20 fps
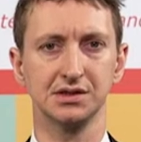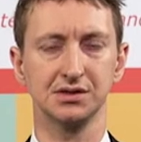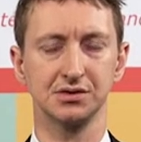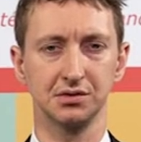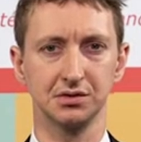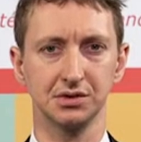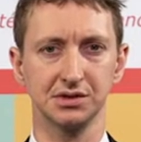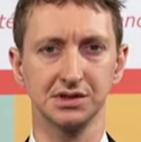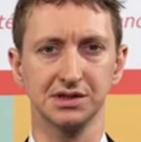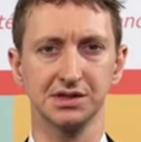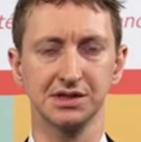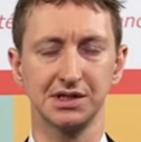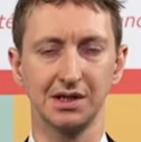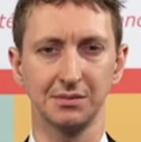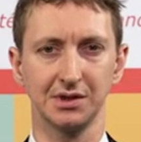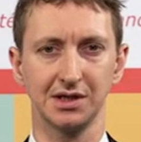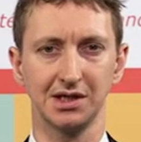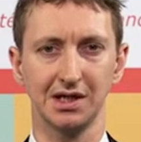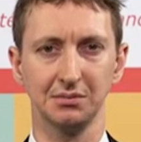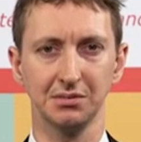stroke and
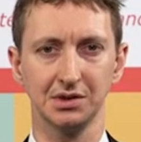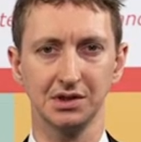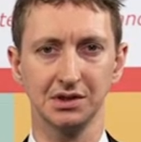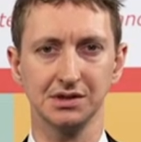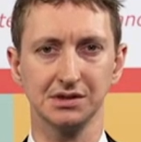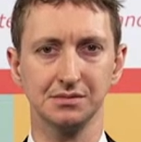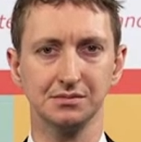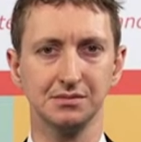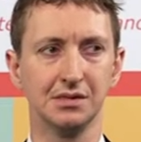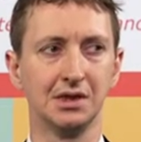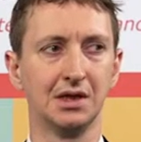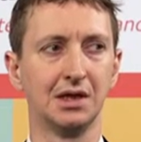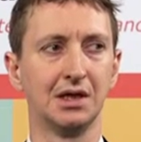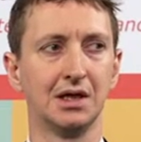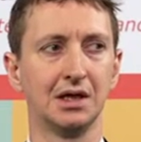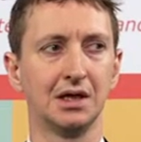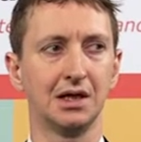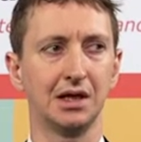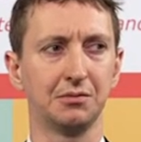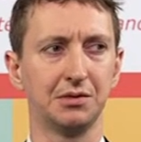systemic embolism.
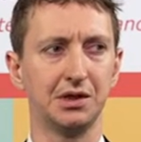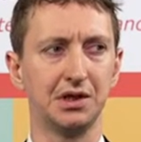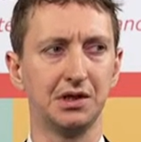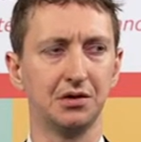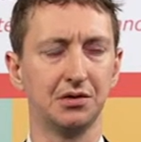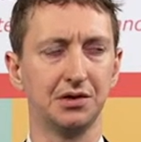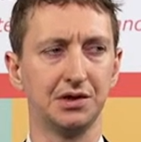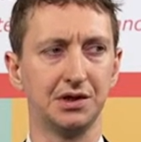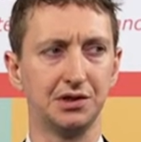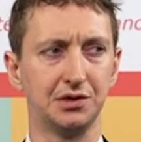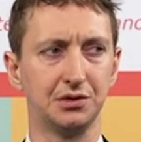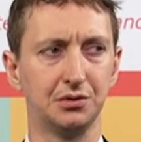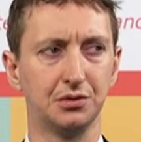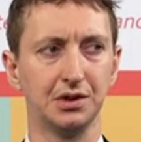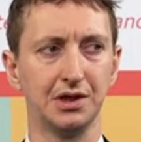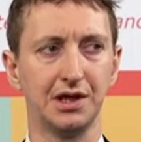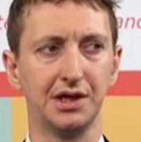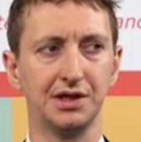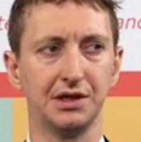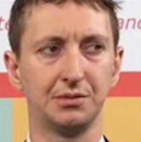And we know that
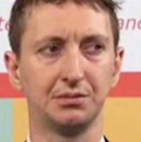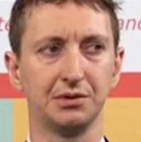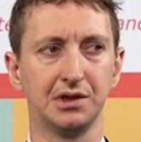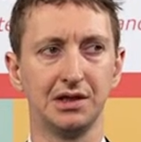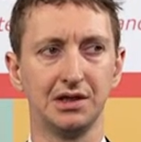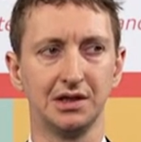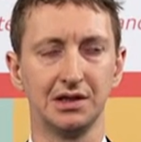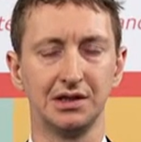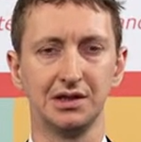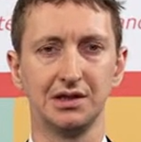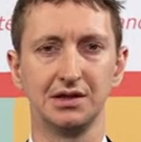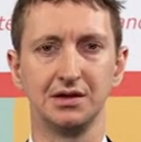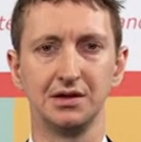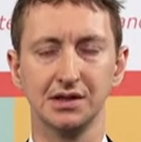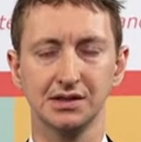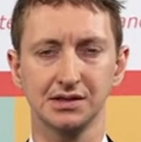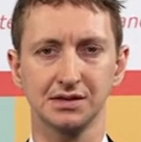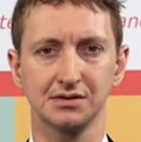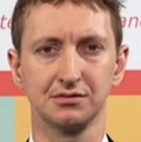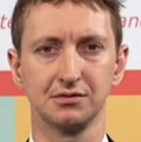dual antiplatelet in
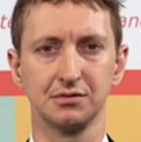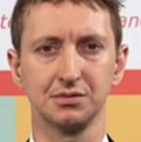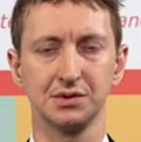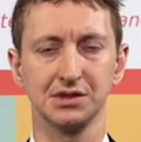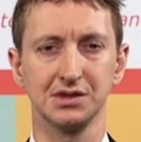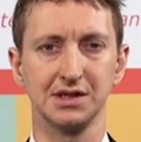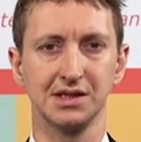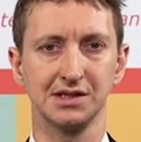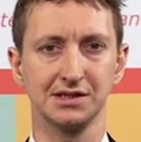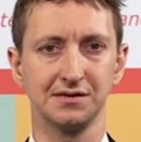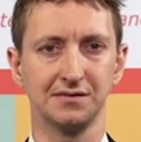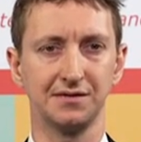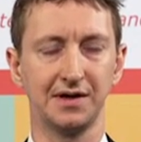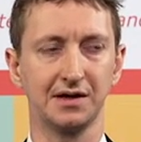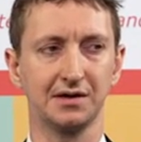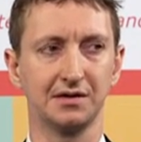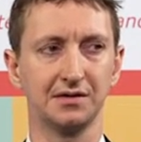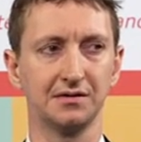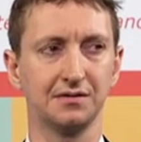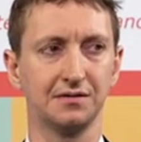this group is less
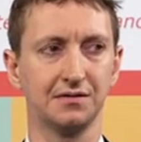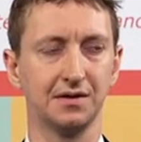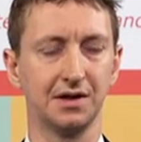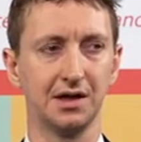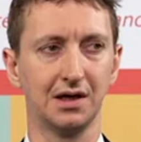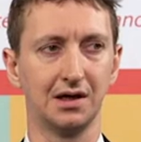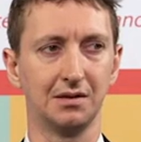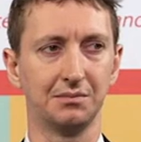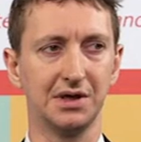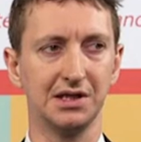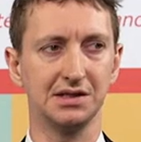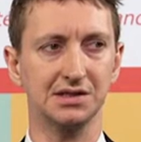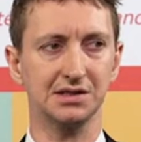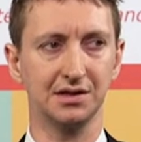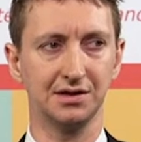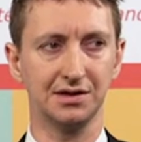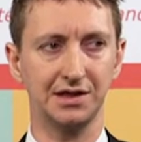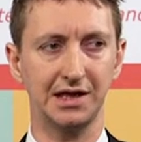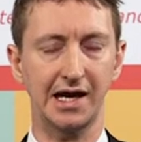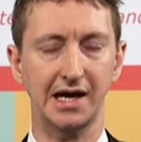effective based
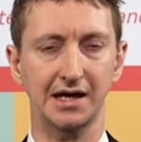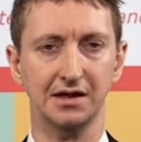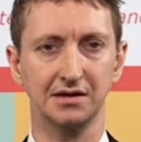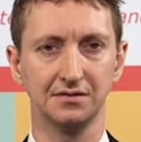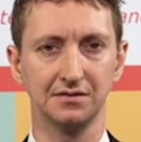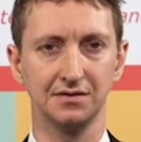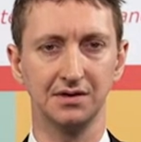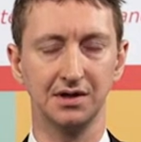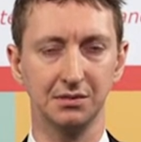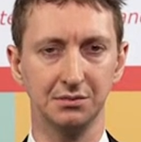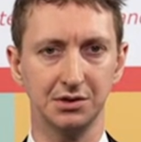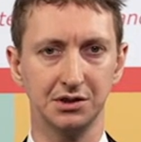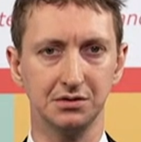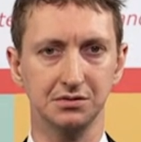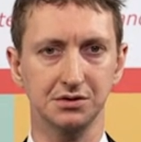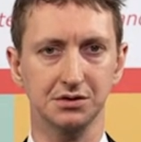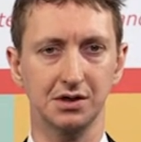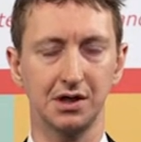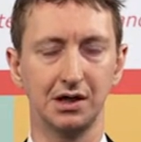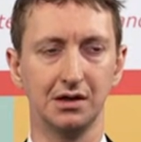on the ACTIVE-W
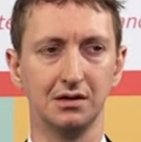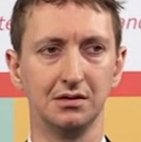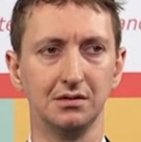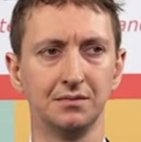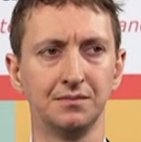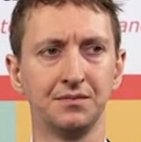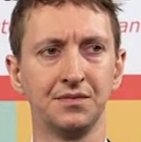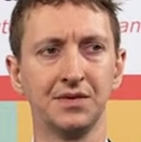trial.